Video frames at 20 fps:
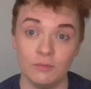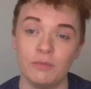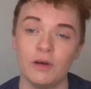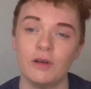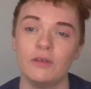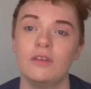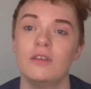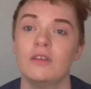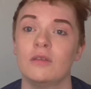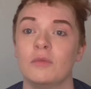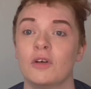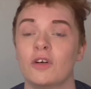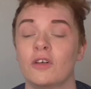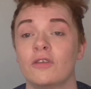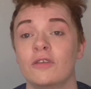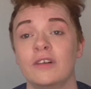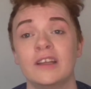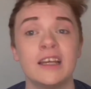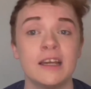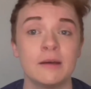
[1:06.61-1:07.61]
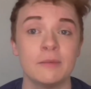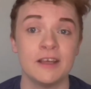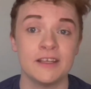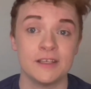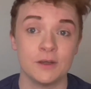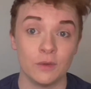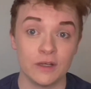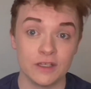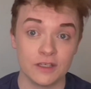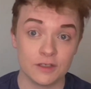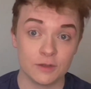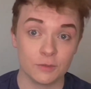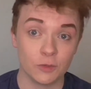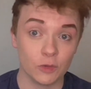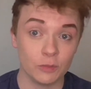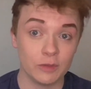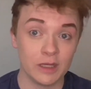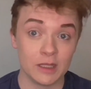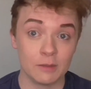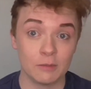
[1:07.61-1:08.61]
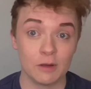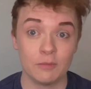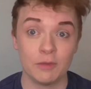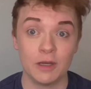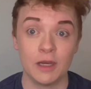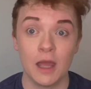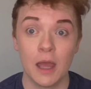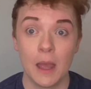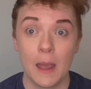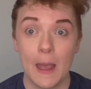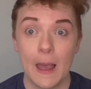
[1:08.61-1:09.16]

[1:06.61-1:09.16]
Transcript: Both of them are a really amazing way to support me at the moment,